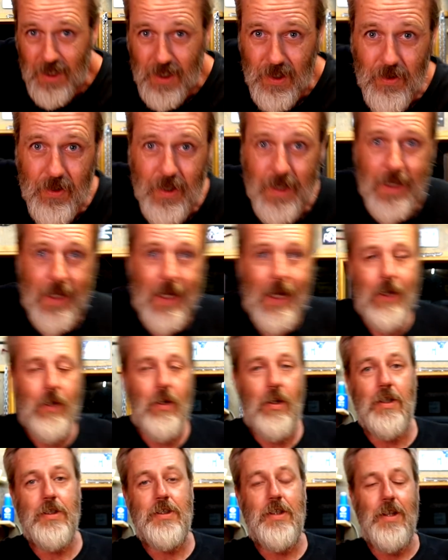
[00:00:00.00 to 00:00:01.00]
Well, there you go,
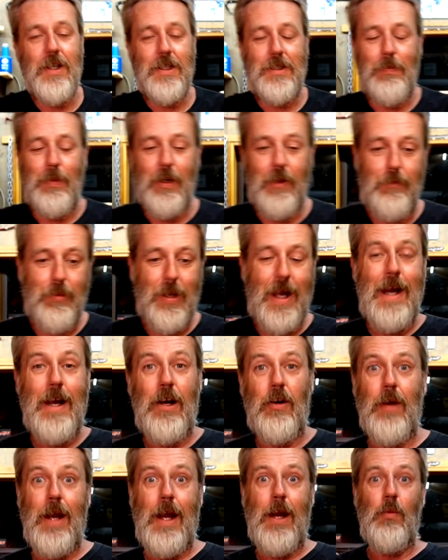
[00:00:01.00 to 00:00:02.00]
guys. So that's a bit of playing
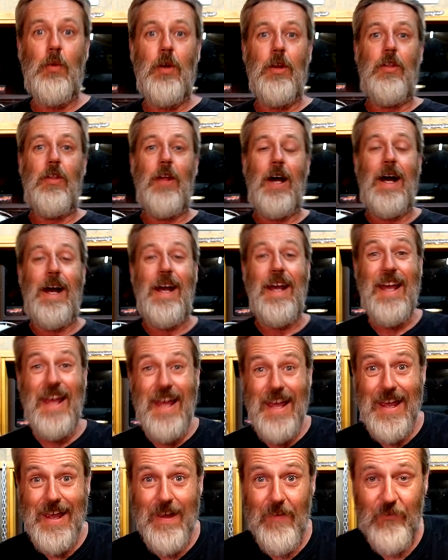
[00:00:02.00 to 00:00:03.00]
around with
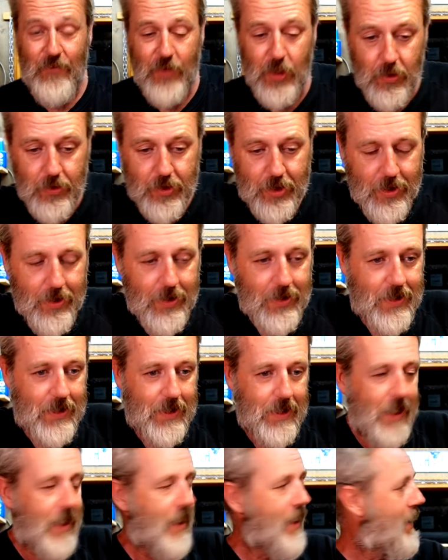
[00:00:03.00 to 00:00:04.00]
air
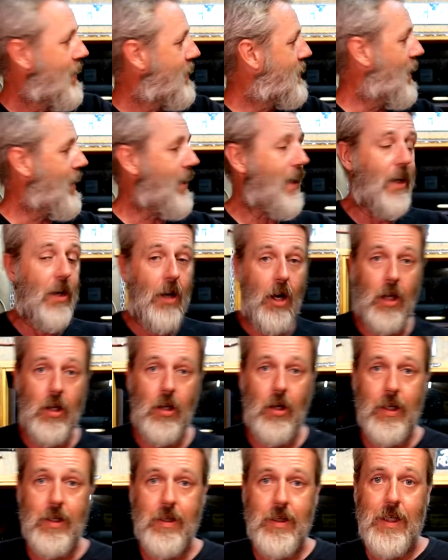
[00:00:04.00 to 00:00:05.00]
filters. So yeah, I
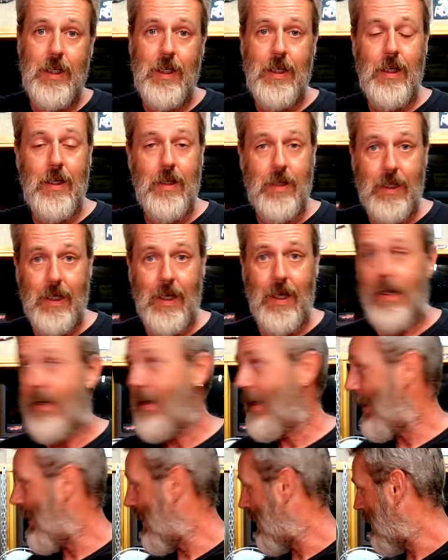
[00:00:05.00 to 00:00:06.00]
like the
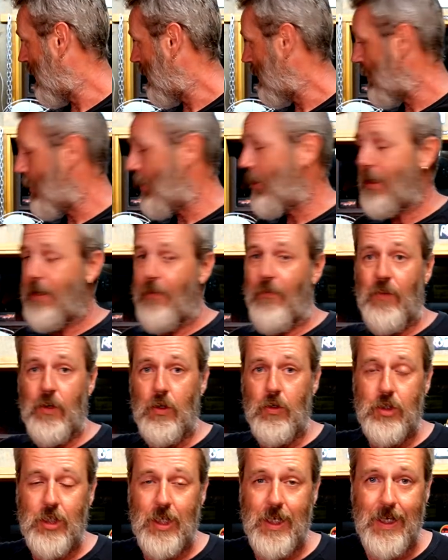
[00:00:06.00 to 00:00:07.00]
uni
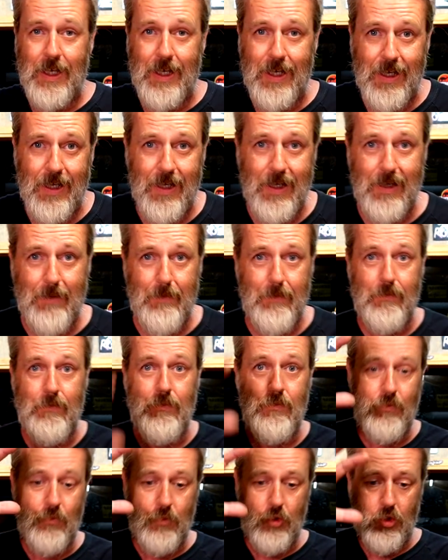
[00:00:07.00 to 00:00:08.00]
filter
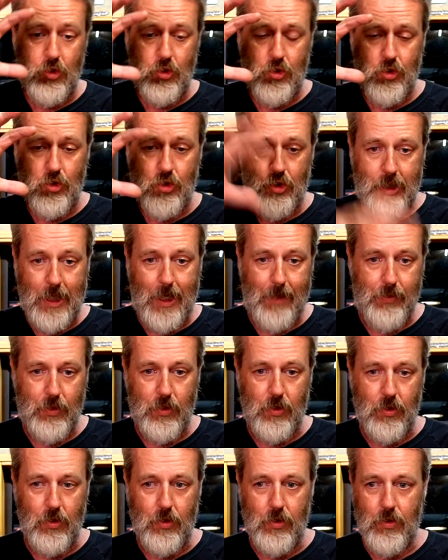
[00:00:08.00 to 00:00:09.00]

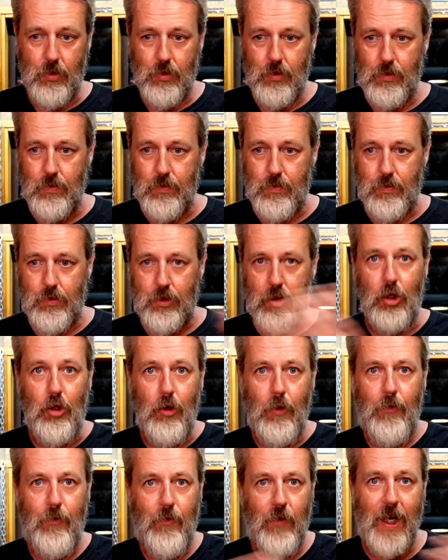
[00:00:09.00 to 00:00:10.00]
double
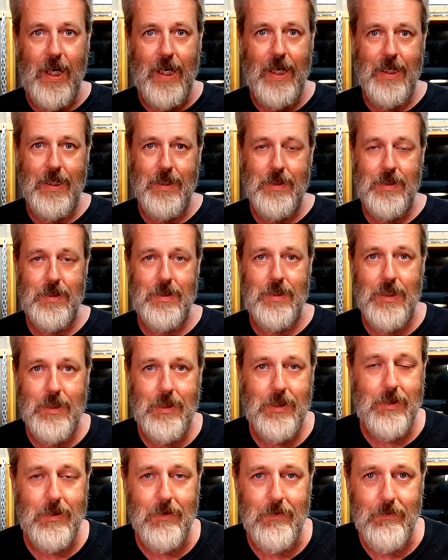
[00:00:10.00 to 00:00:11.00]
two-phase
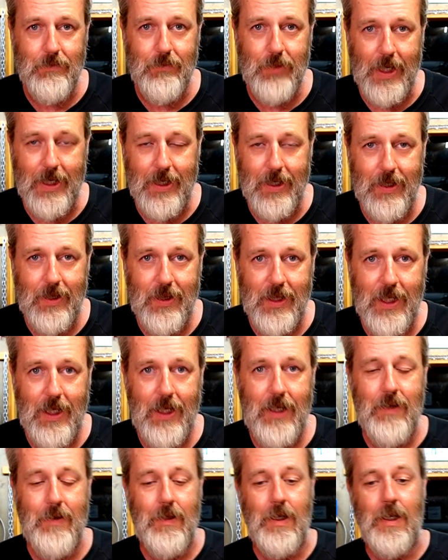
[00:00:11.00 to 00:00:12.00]
system bloody thing.